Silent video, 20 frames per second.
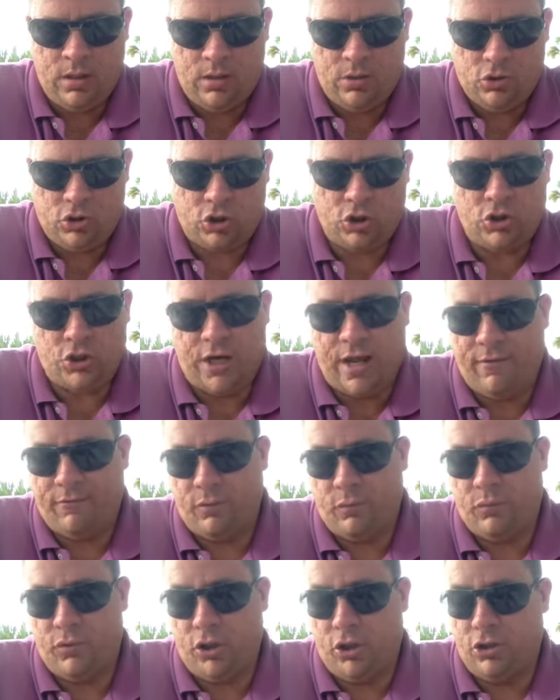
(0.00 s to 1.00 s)
Should you have
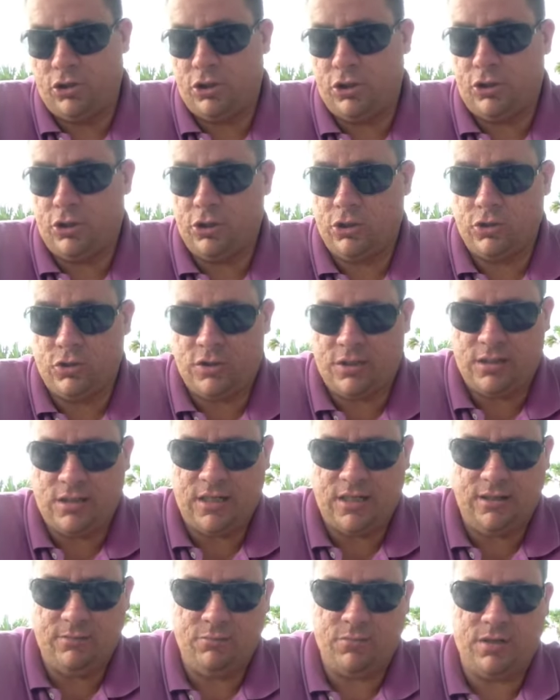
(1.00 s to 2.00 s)
a realtor on your
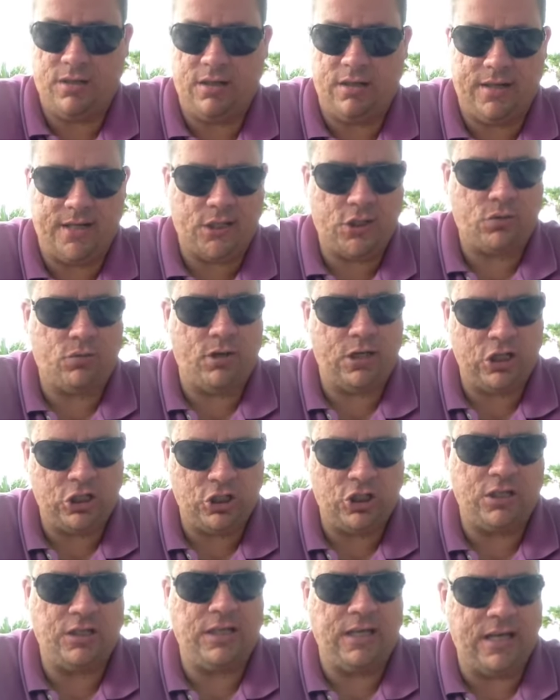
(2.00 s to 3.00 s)
teams? The next
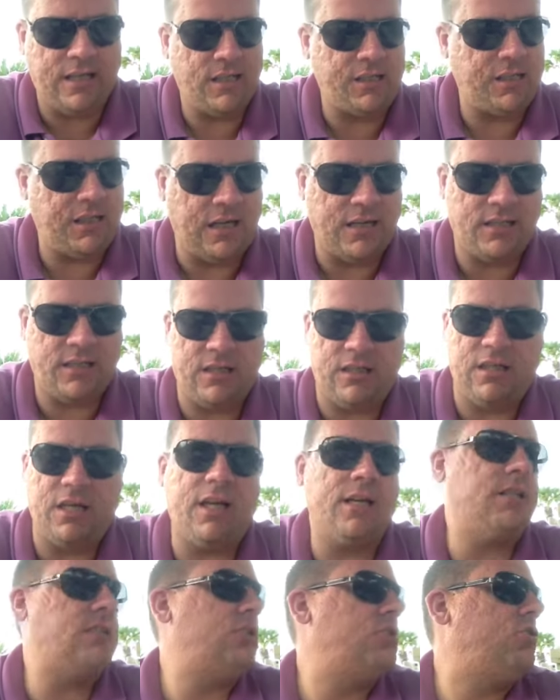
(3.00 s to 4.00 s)
question, yes, yes, and
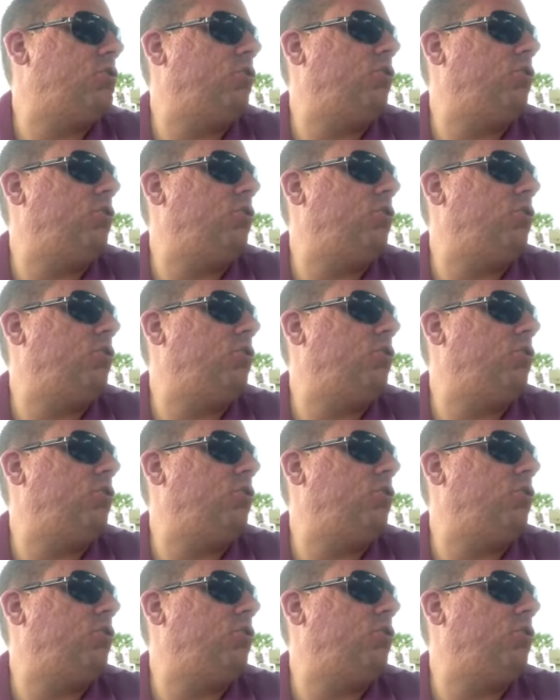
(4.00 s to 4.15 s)
yes.